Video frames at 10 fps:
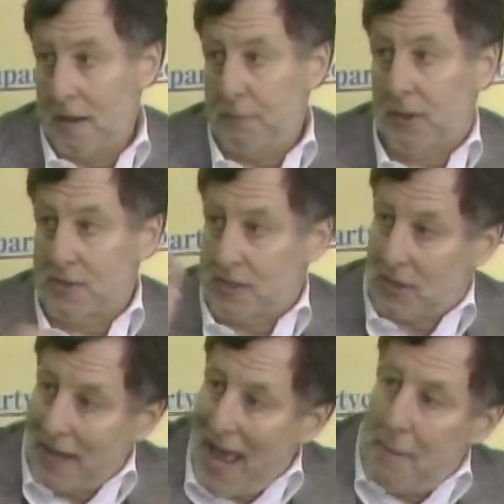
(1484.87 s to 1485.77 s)
because it's
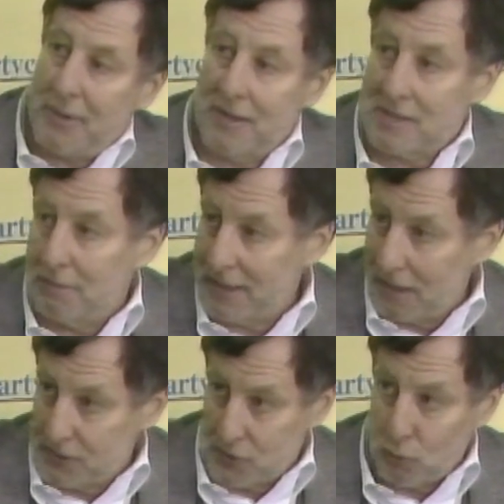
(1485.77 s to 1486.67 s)
going to happen on somebody
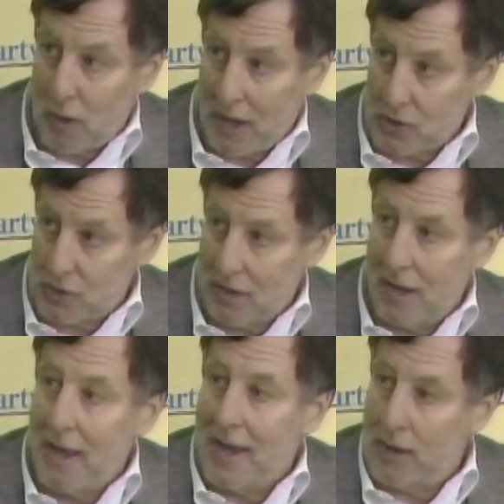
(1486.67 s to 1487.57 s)
else's watch.
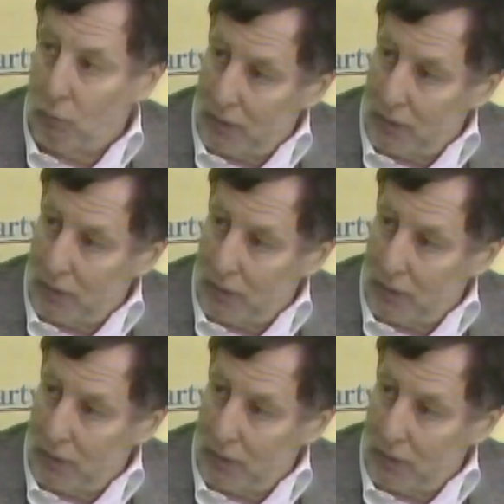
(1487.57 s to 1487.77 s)
And